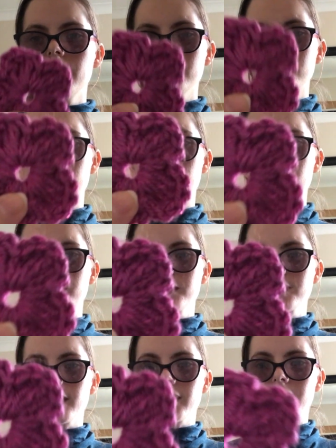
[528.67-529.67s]
So this is
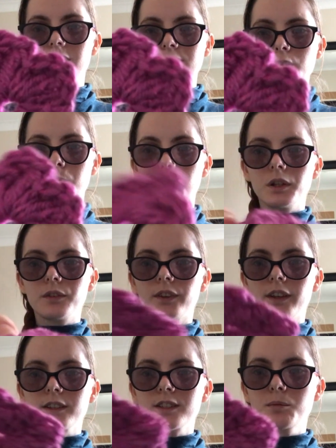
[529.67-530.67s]
like an example of
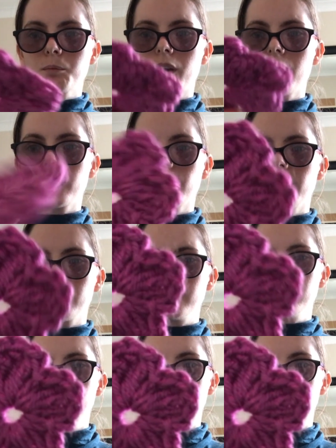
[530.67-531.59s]
like a sparkly